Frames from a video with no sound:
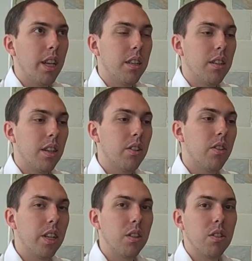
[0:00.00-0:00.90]
And, uh,
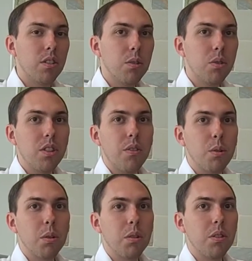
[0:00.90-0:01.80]
and you know this new stuff
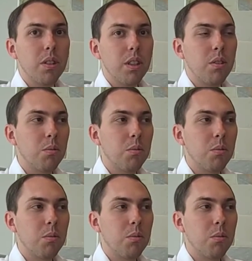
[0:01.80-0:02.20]
that we were doing,